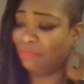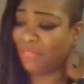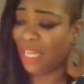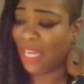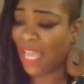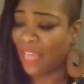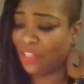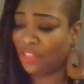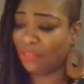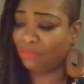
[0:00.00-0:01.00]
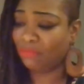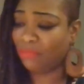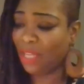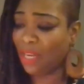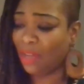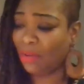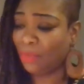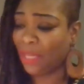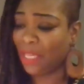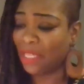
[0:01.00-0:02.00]
Ganesh,
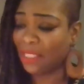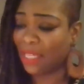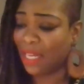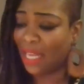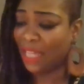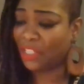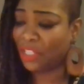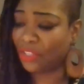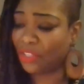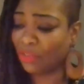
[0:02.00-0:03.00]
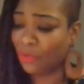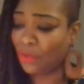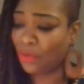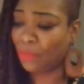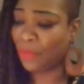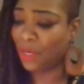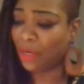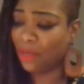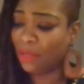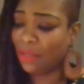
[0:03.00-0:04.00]
because Ganesh is a road opener.